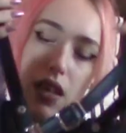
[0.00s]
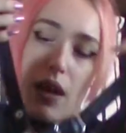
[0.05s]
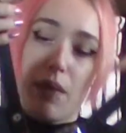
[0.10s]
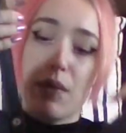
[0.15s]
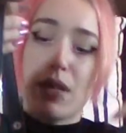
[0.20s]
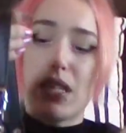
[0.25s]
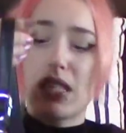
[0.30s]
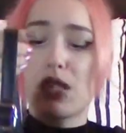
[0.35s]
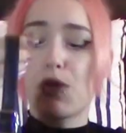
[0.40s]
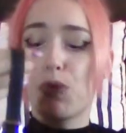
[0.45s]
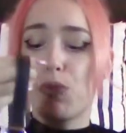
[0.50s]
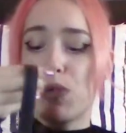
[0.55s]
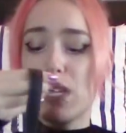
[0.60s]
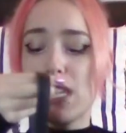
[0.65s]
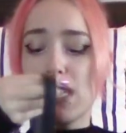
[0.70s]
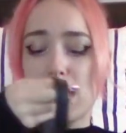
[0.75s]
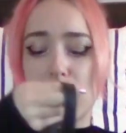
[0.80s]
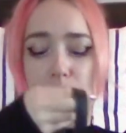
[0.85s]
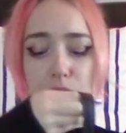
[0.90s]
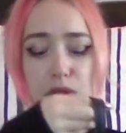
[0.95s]
I mean, the
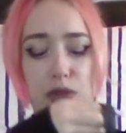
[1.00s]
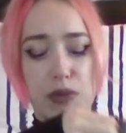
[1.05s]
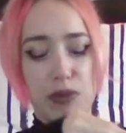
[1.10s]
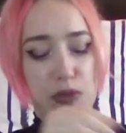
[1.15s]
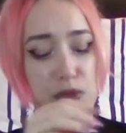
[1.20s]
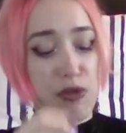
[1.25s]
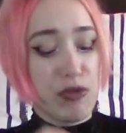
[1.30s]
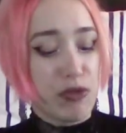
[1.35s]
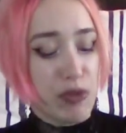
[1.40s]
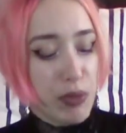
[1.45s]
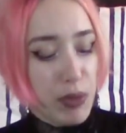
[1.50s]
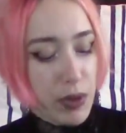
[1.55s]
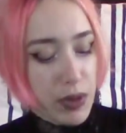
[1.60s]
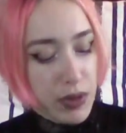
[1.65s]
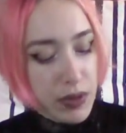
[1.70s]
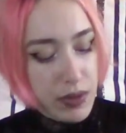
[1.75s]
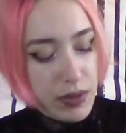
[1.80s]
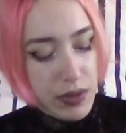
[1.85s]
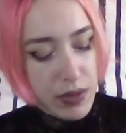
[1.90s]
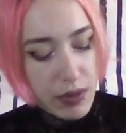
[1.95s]
wings are
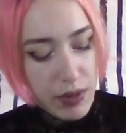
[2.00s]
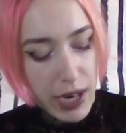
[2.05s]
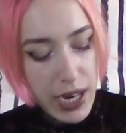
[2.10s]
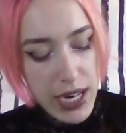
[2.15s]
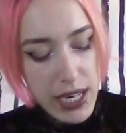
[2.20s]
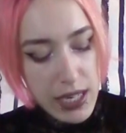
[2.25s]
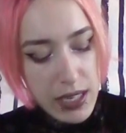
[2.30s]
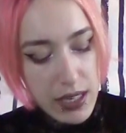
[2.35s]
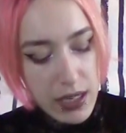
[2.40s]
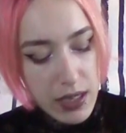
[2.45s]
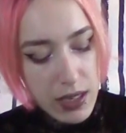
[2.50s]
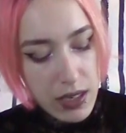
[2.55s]
removable, right?